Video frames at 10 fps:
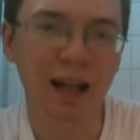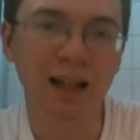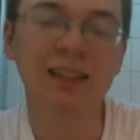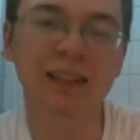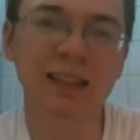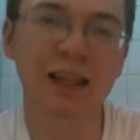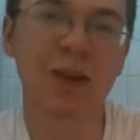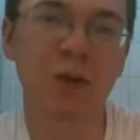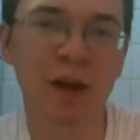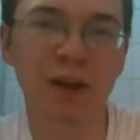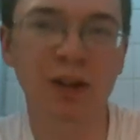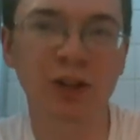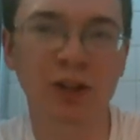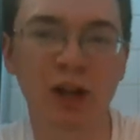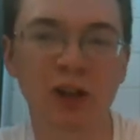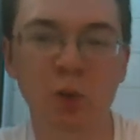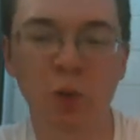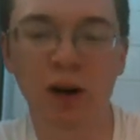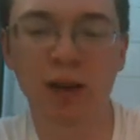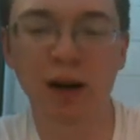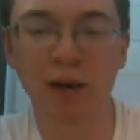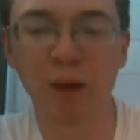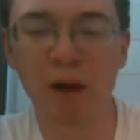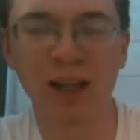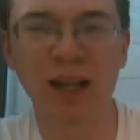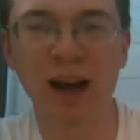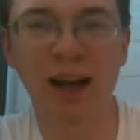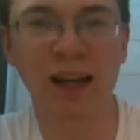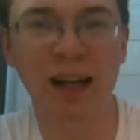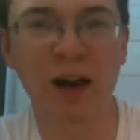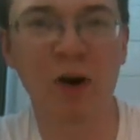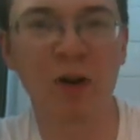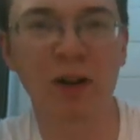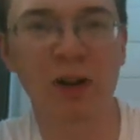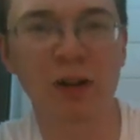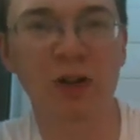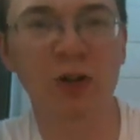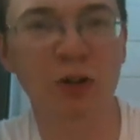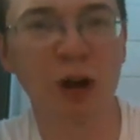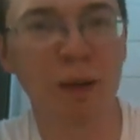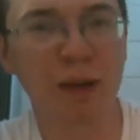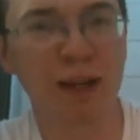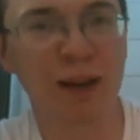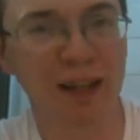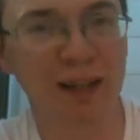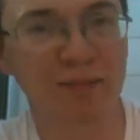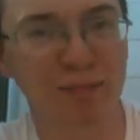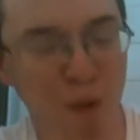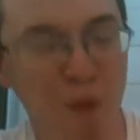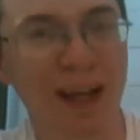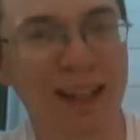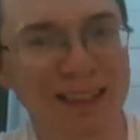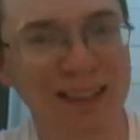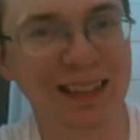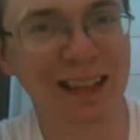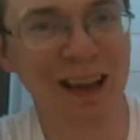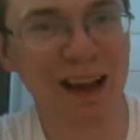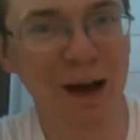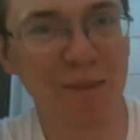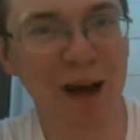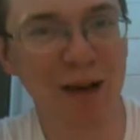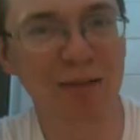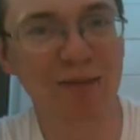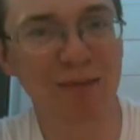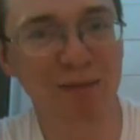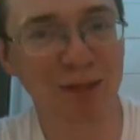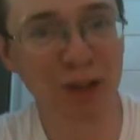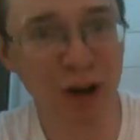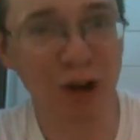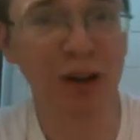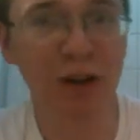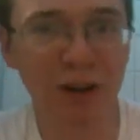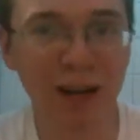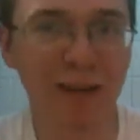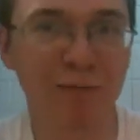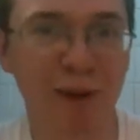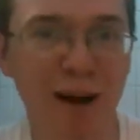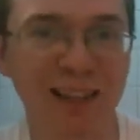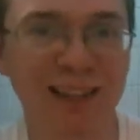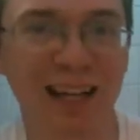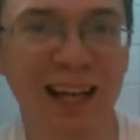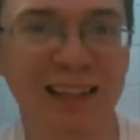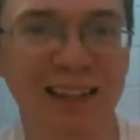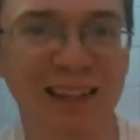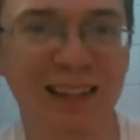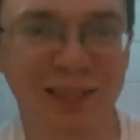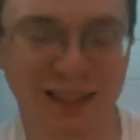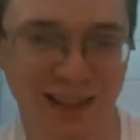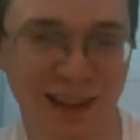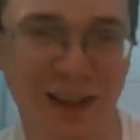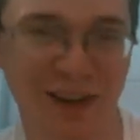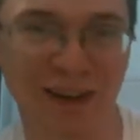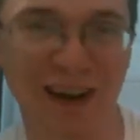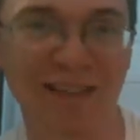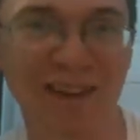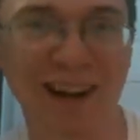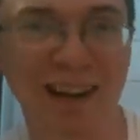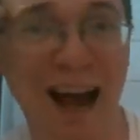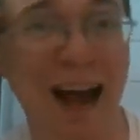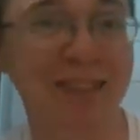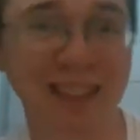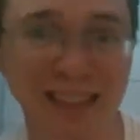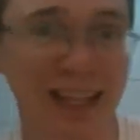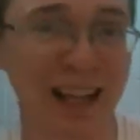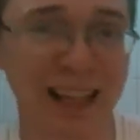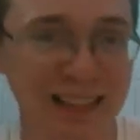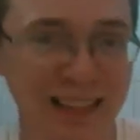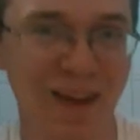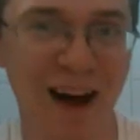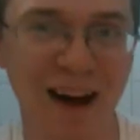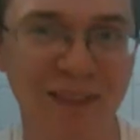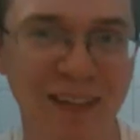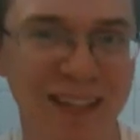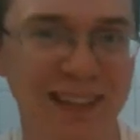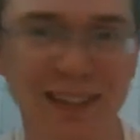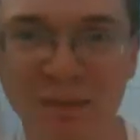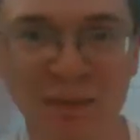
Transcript: and this is another one of those shows where they're probably not going to get all little social commentary points about you know the creative process there's another great one i'm just going to list them off because